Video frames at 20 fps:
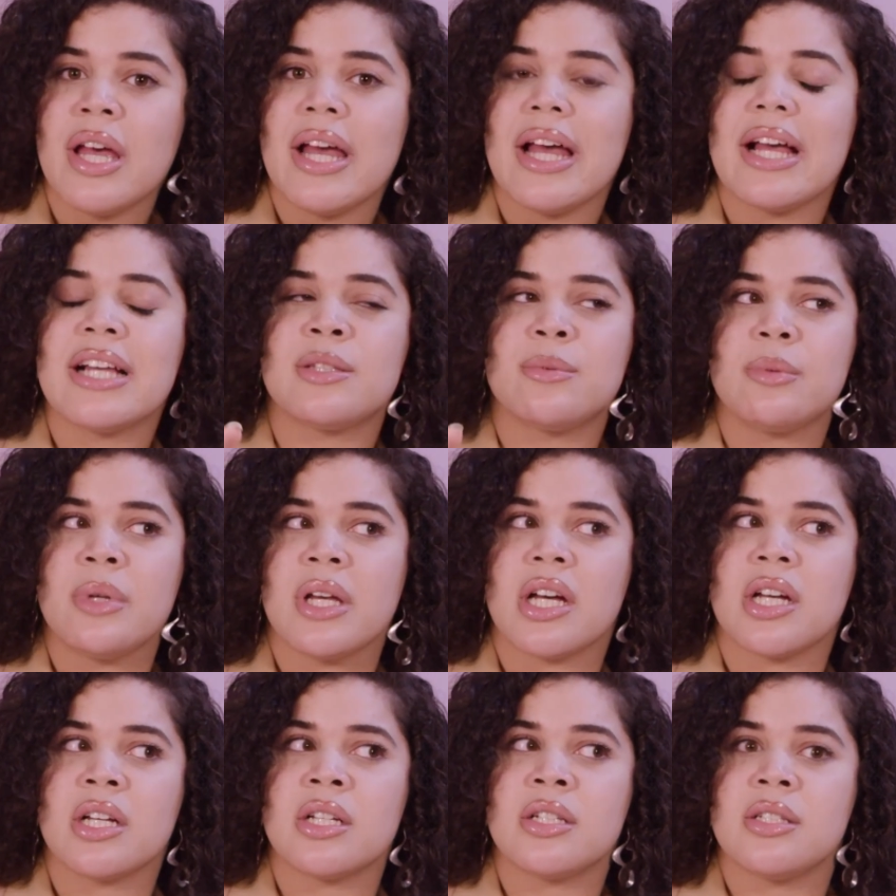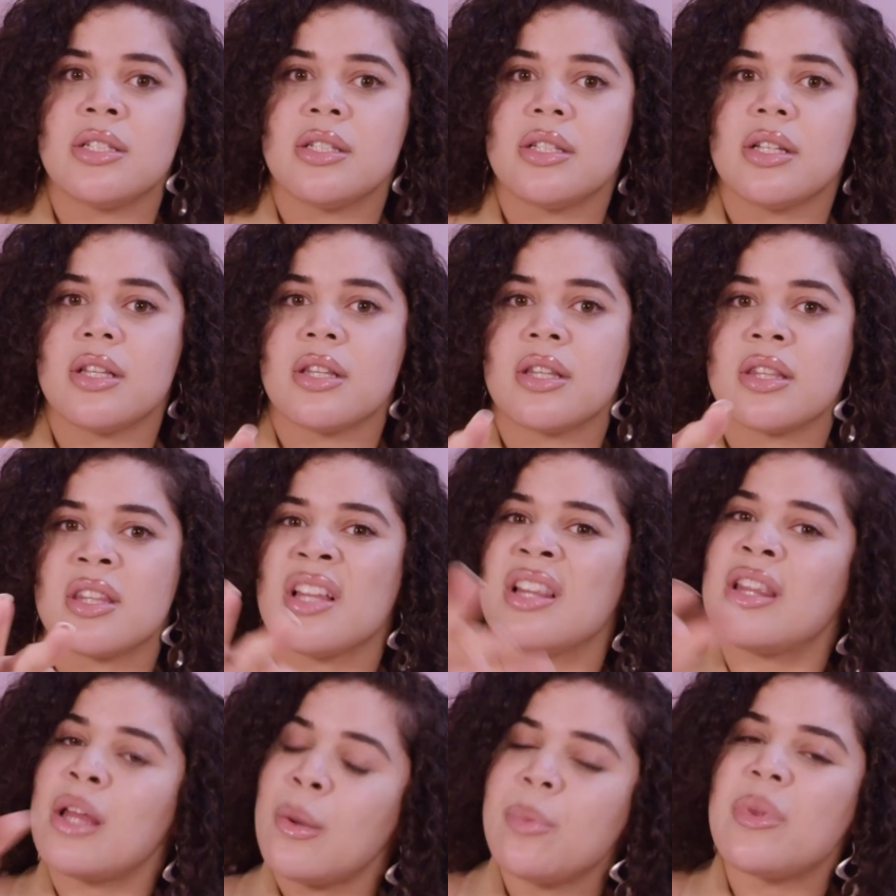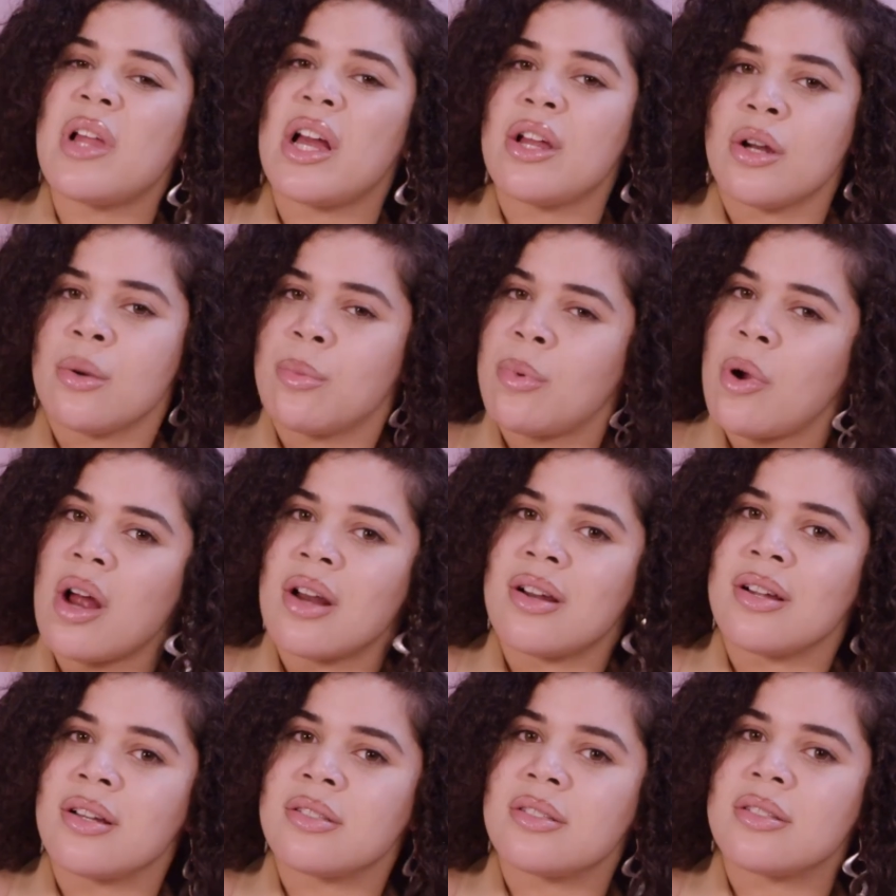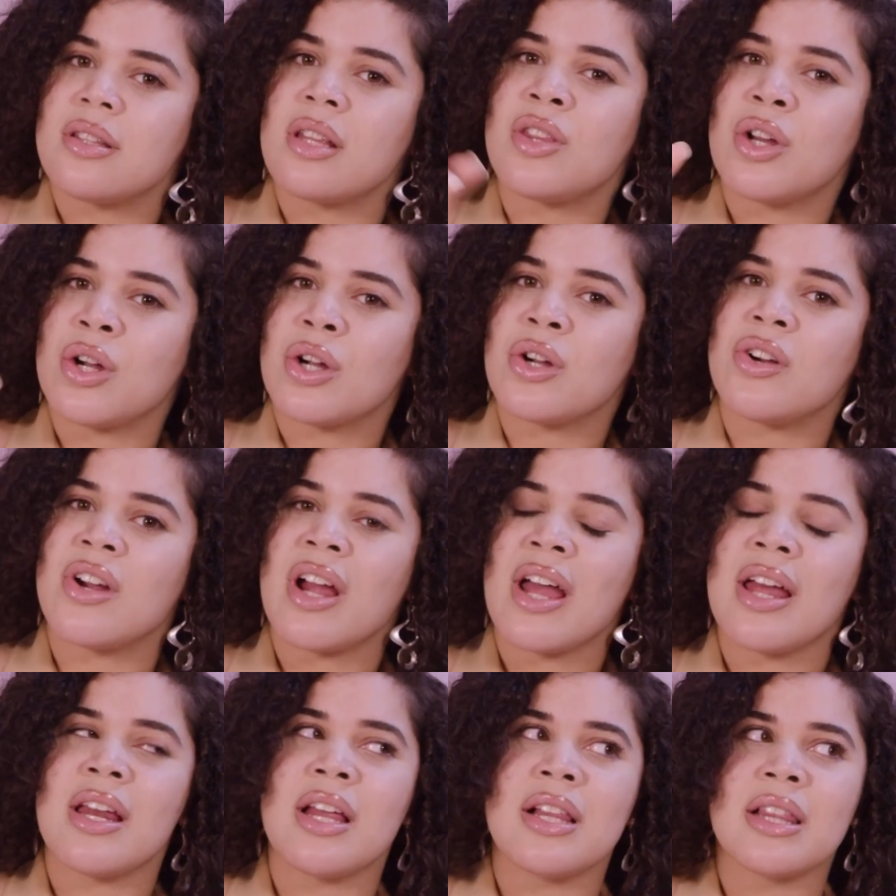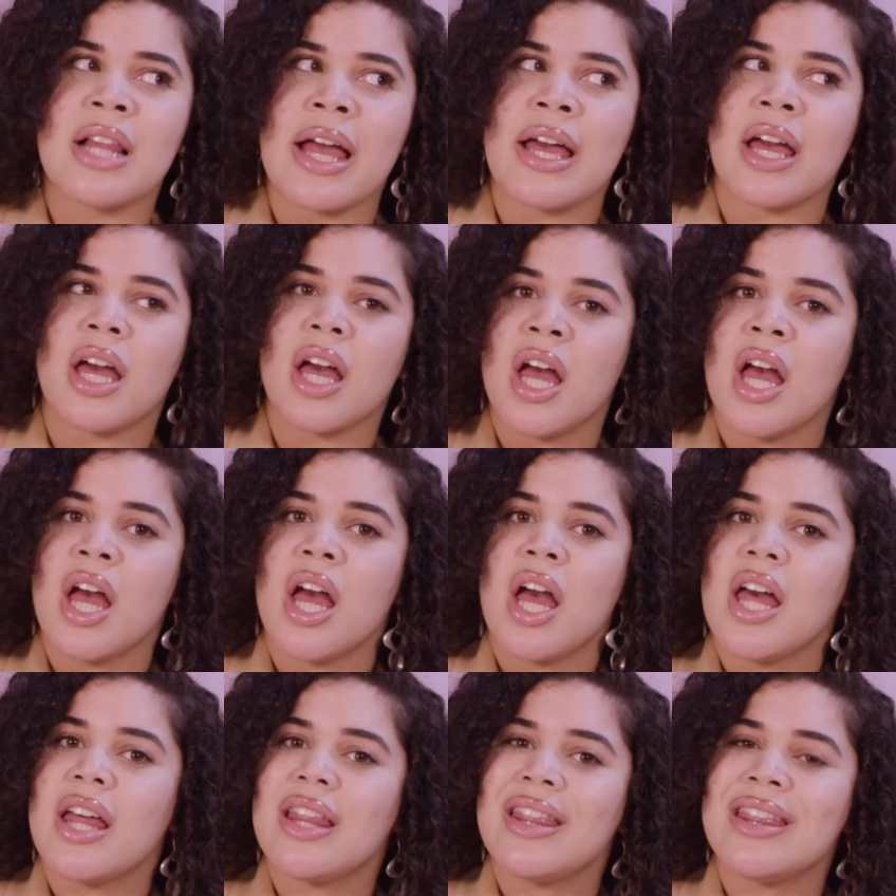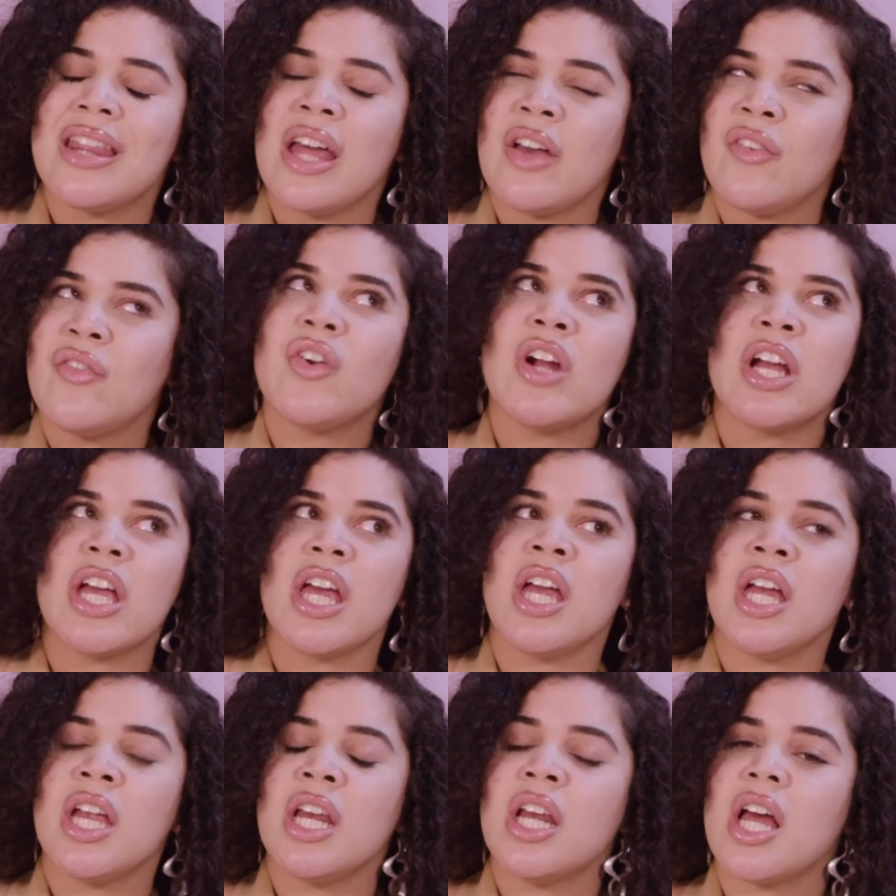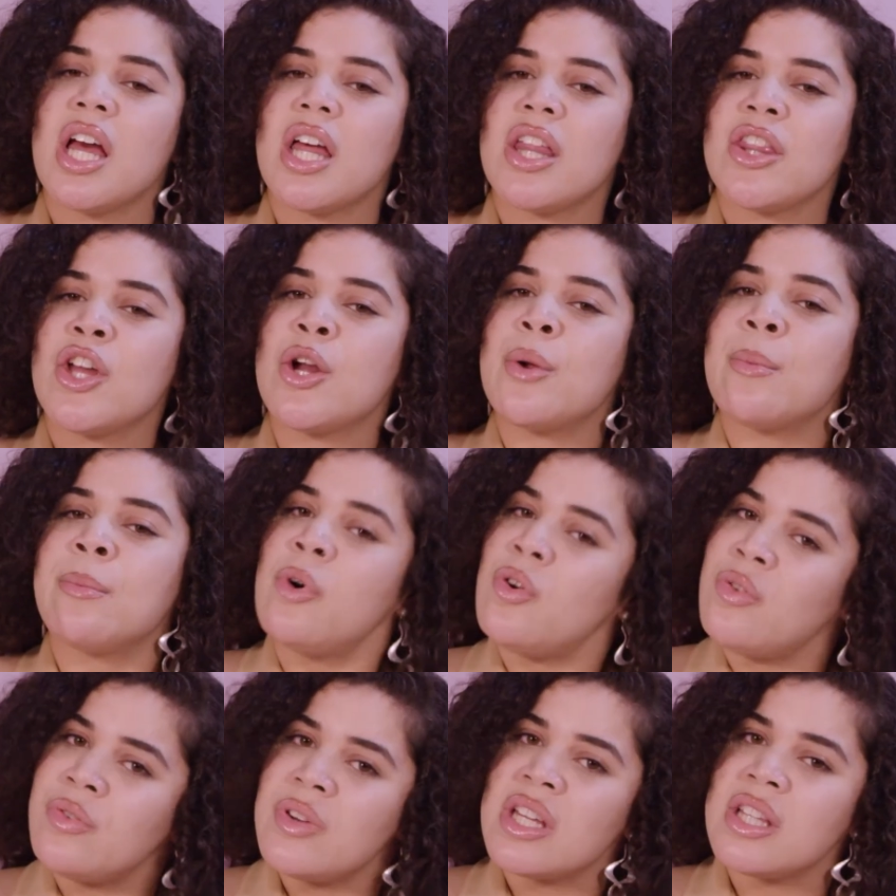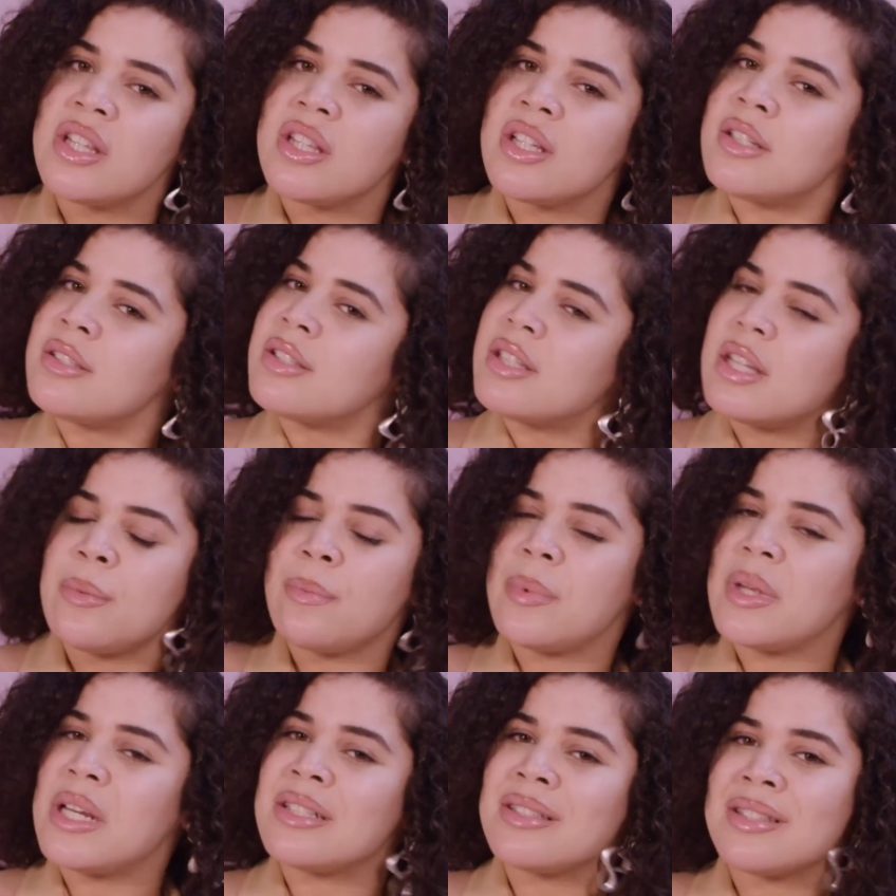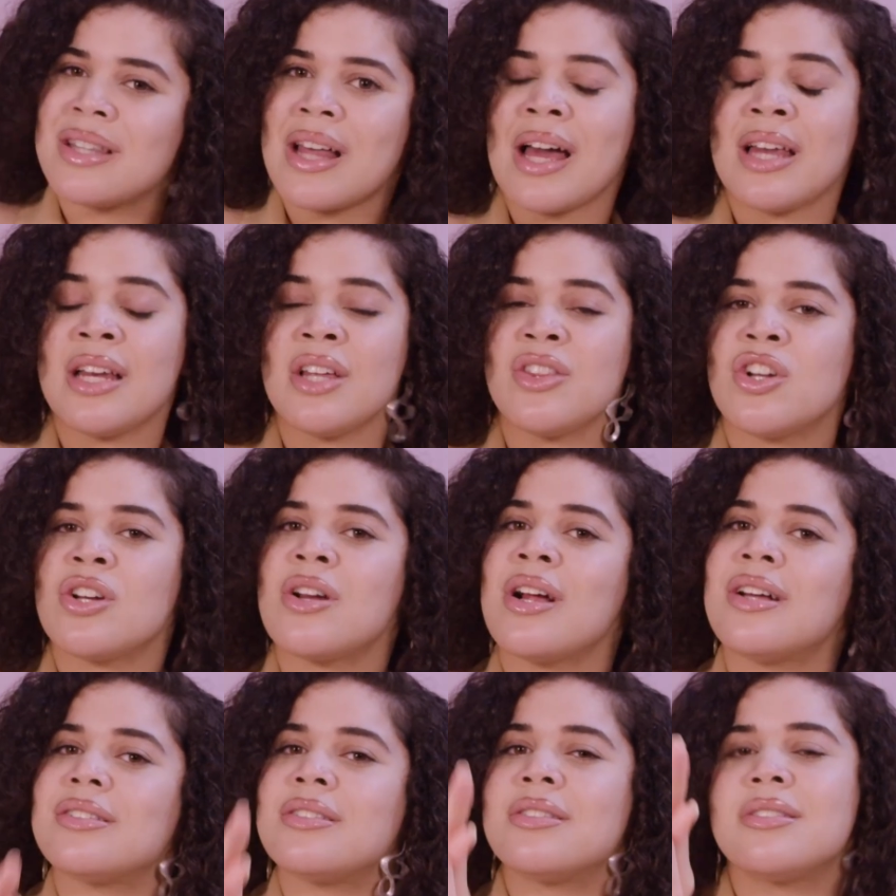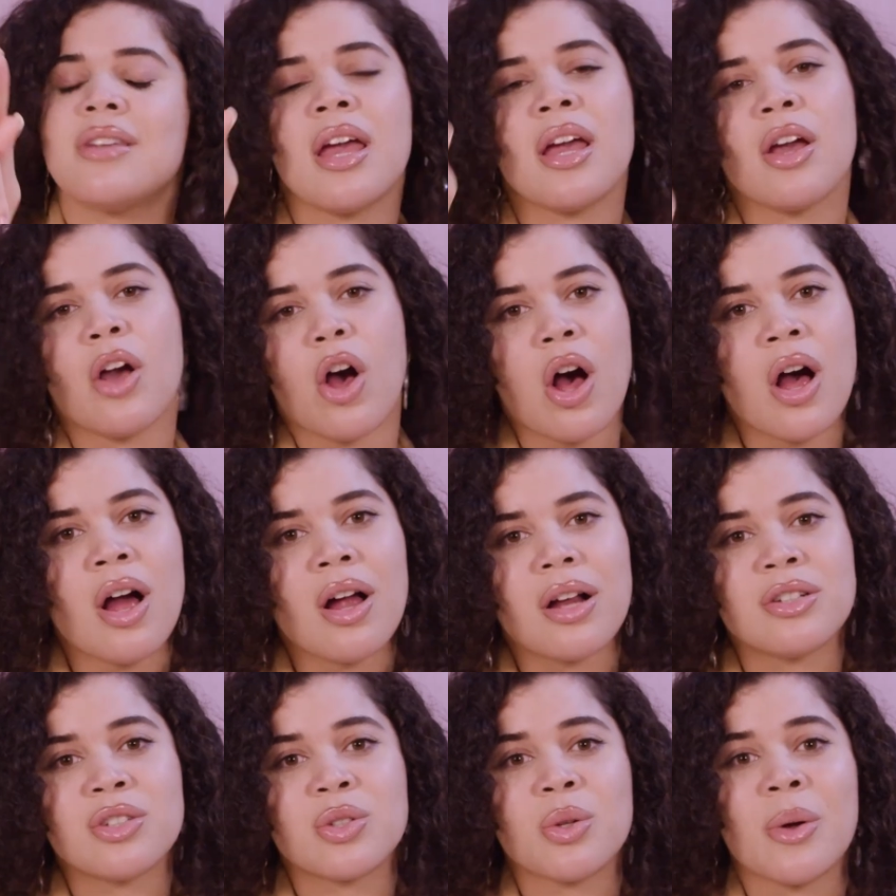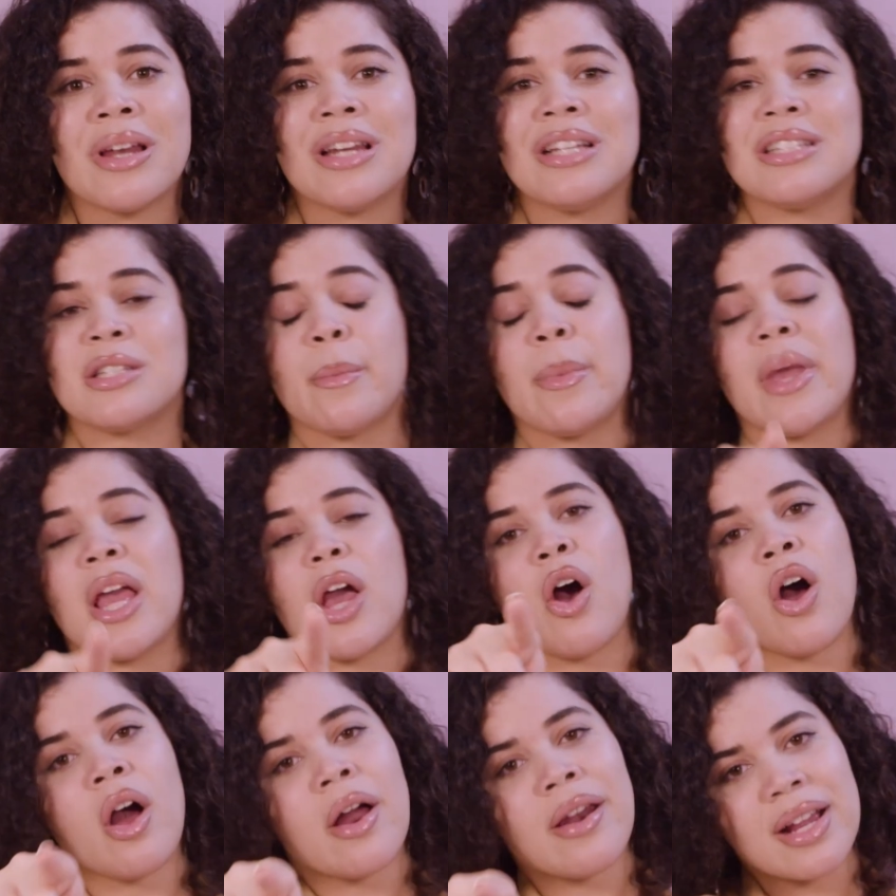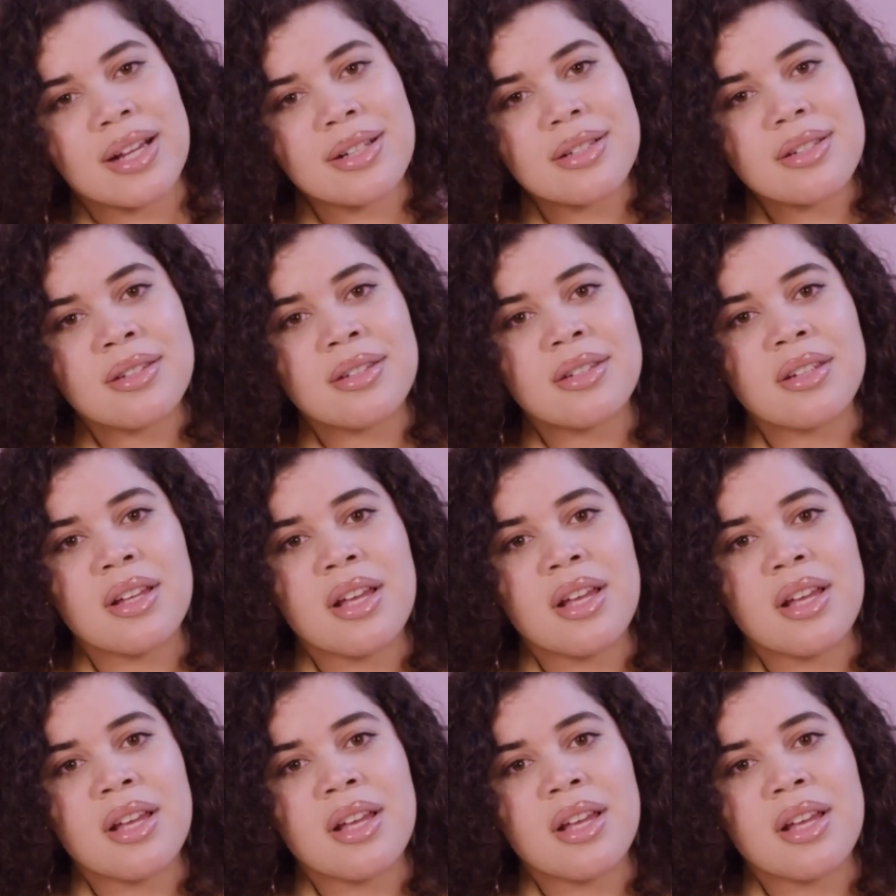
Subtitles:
It's because the lip liner products that they're creating, like, they're moving, they're slipping and sliding, they're not staying on. So I need to be on it.